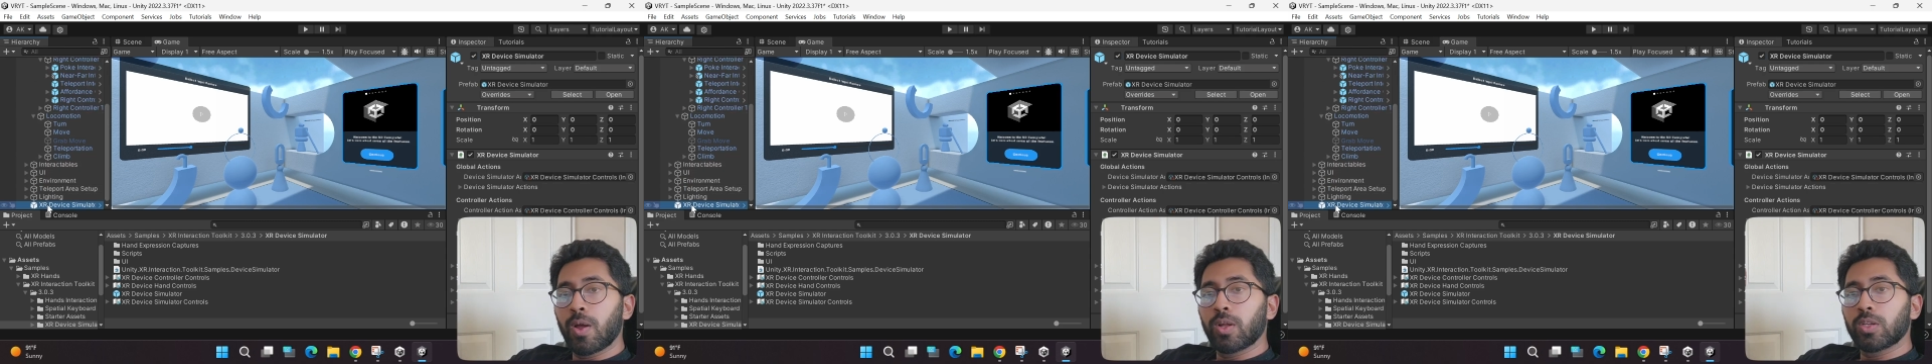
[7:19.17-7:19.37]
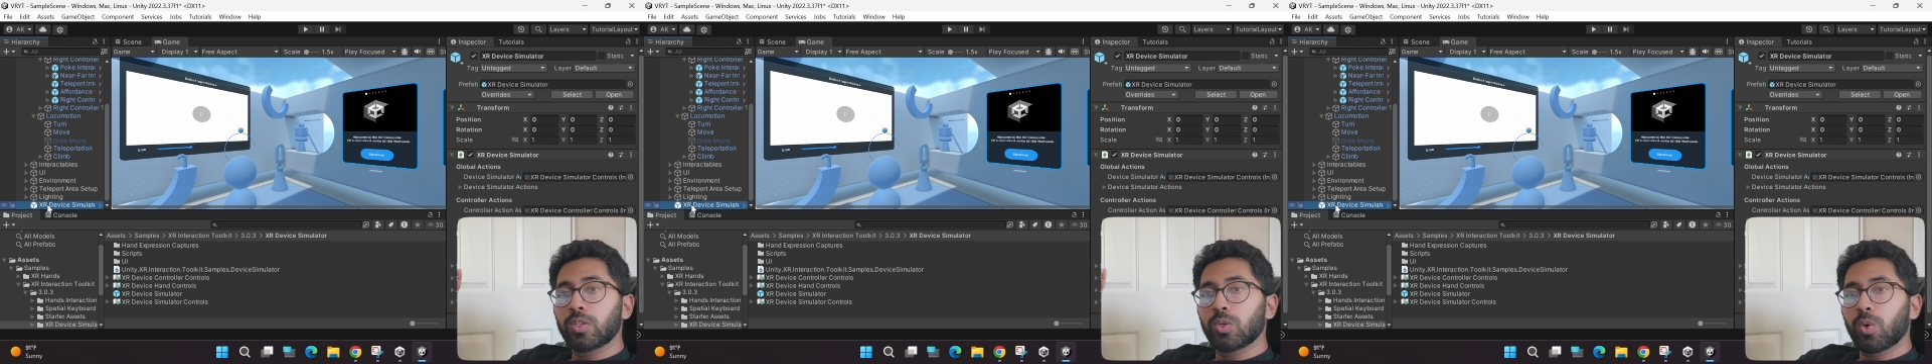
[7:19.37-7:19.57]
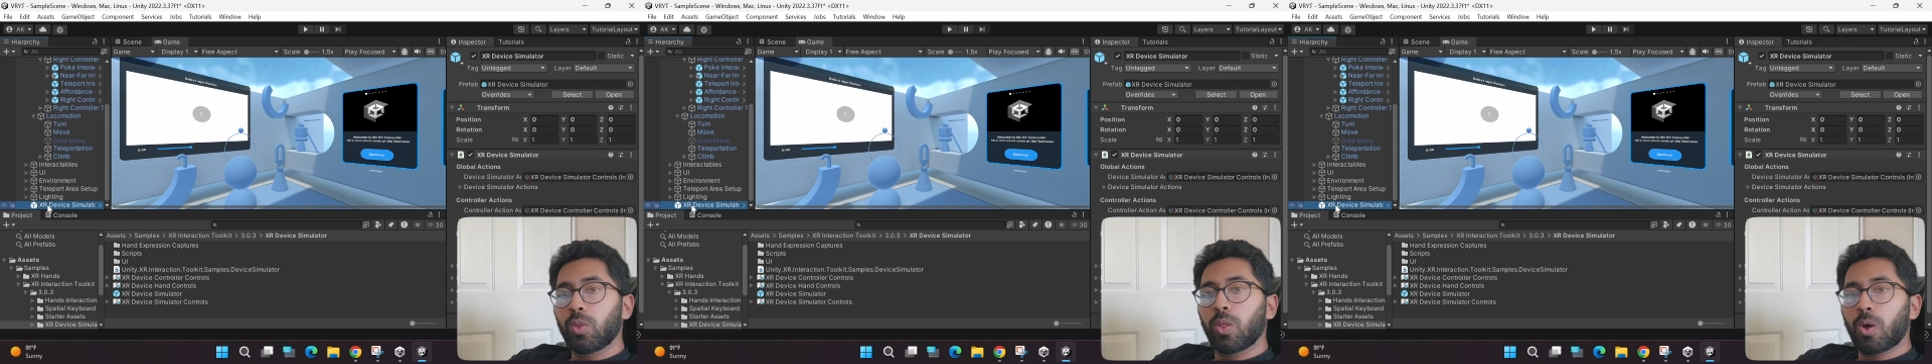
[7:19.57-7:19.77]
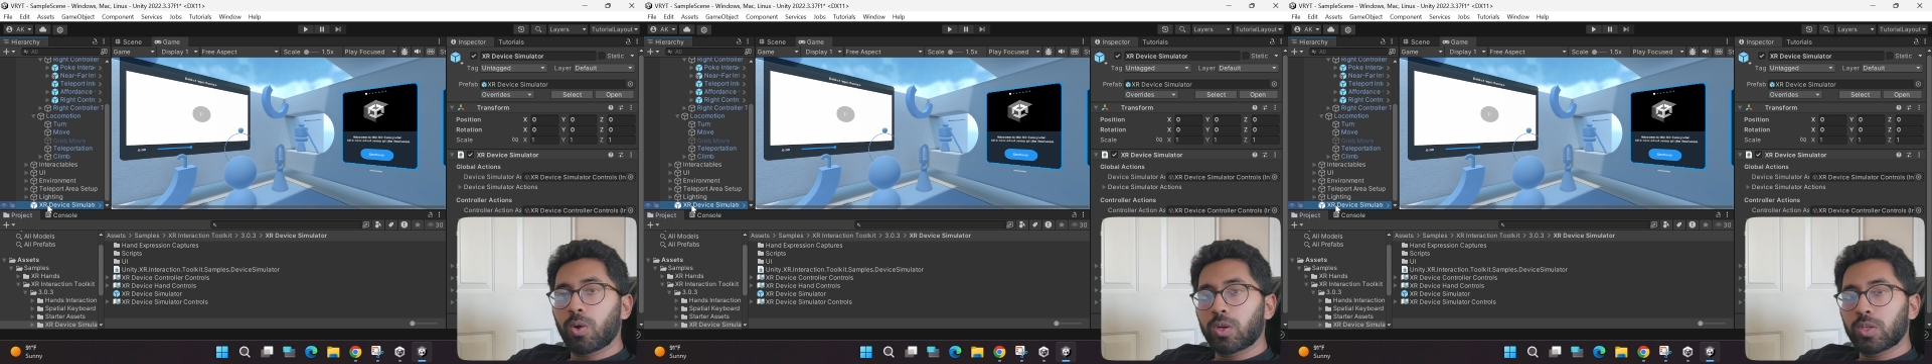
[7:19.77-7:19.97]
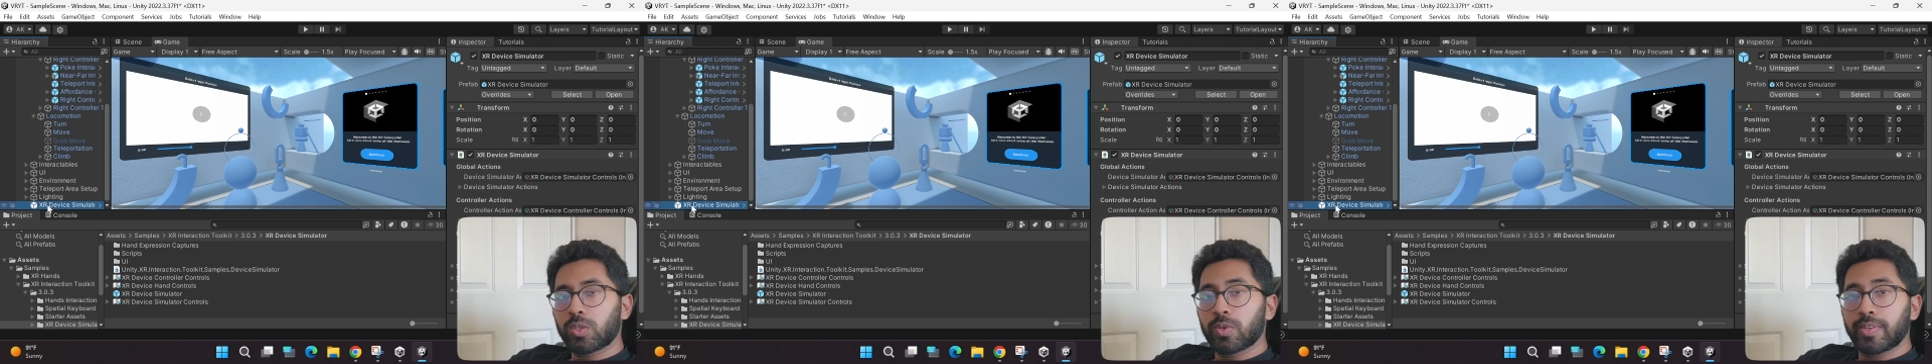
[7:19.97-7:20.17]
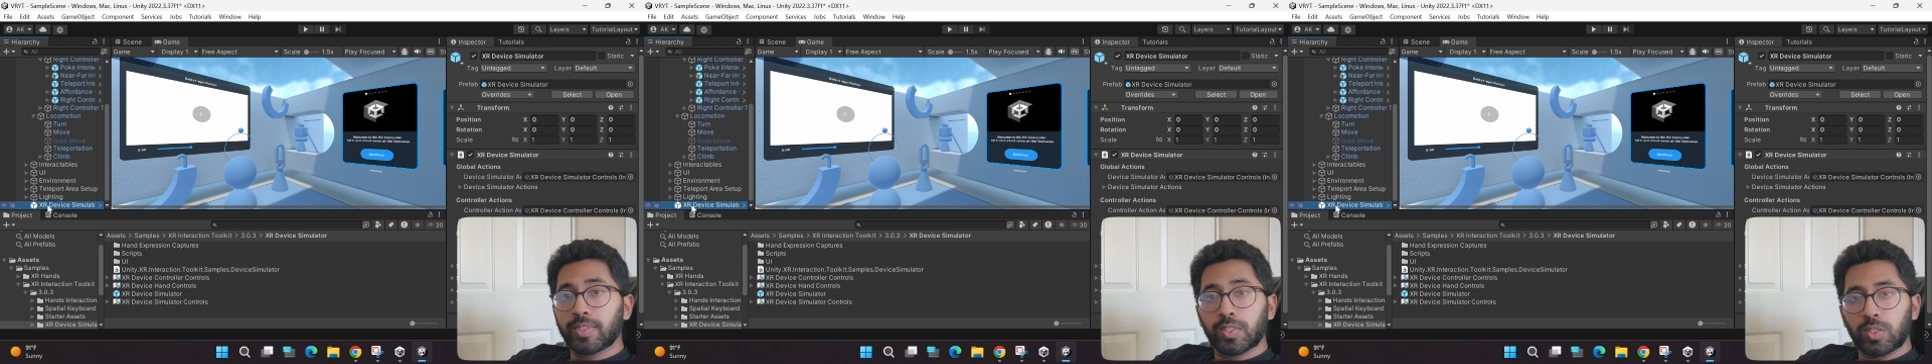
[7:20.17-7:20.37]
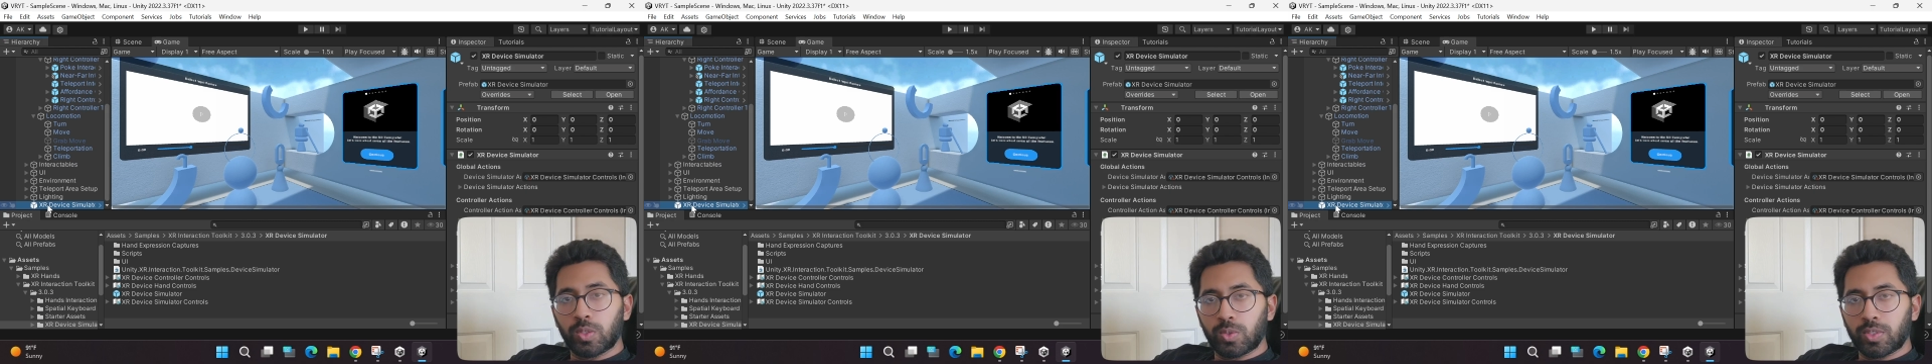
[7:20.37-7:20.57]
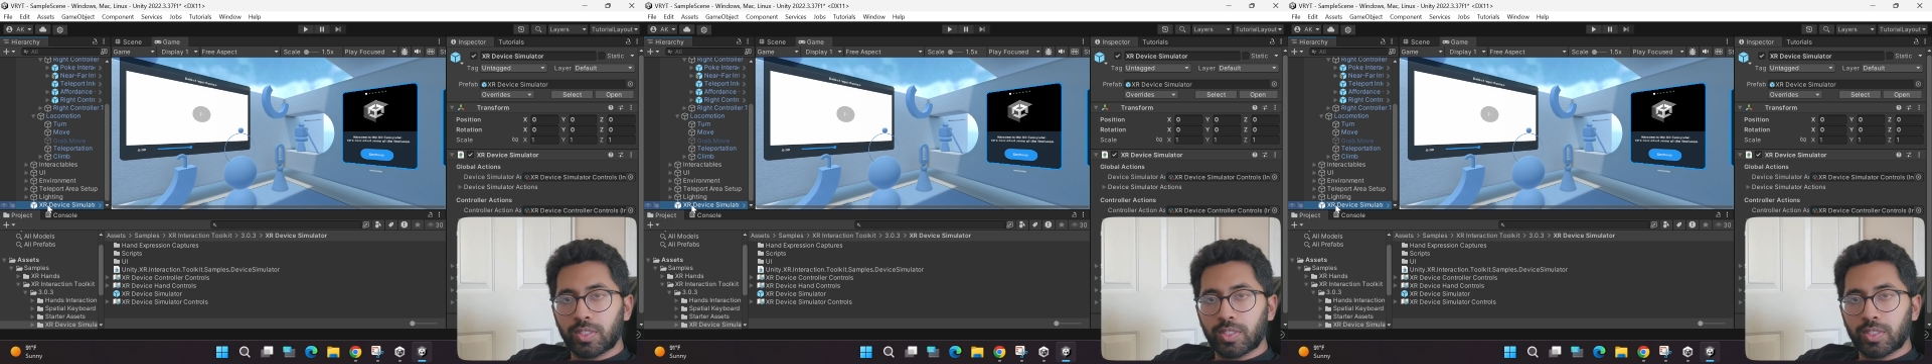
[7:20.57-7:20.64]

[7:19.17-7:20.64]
no longer going to use